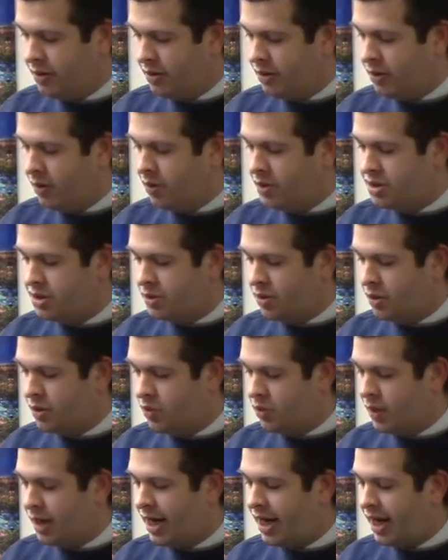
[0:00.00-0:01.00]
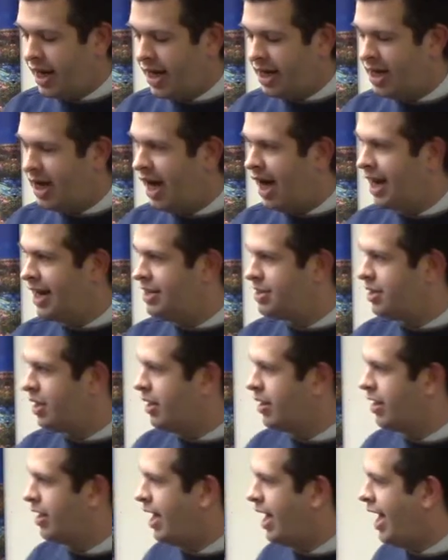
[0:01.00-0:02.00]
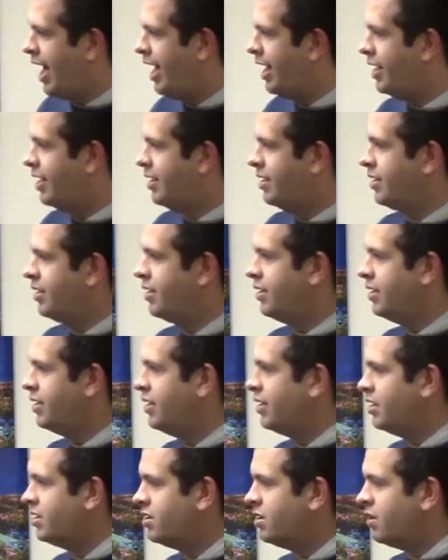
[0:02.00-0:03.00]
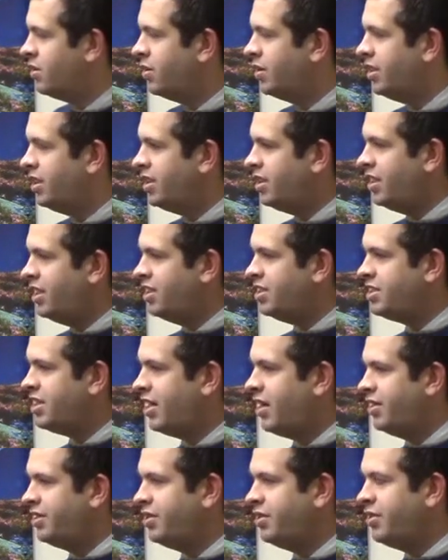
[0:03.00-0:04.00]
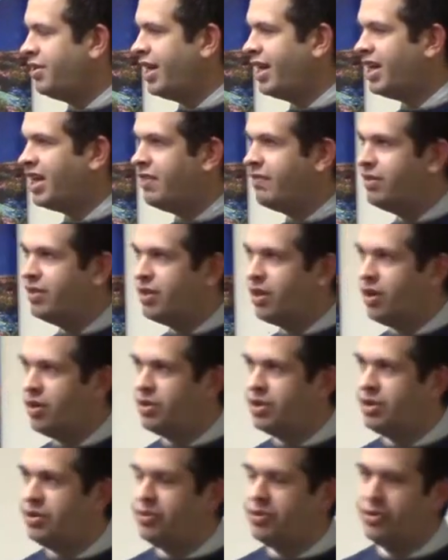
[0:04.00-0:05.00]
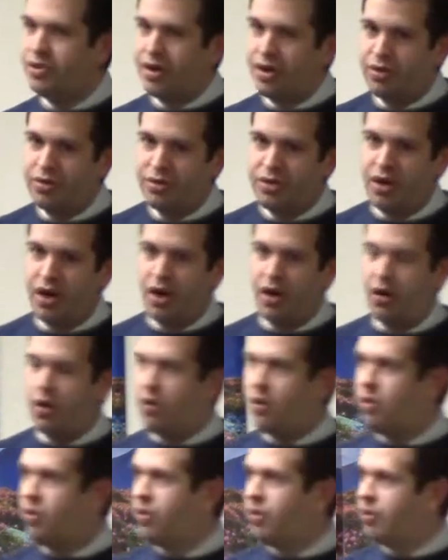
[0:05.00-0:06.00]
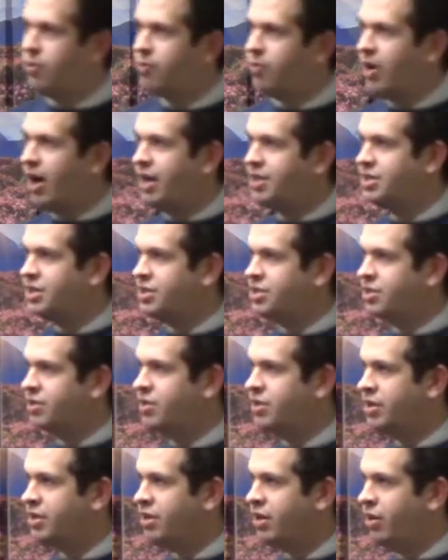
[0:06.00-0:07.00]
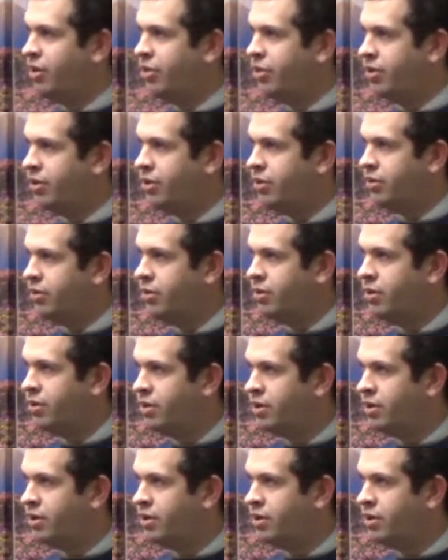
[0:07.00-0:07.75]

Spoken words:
Who is so great a God as our God? So he's telling you that even though you don't know the process you're going to go through,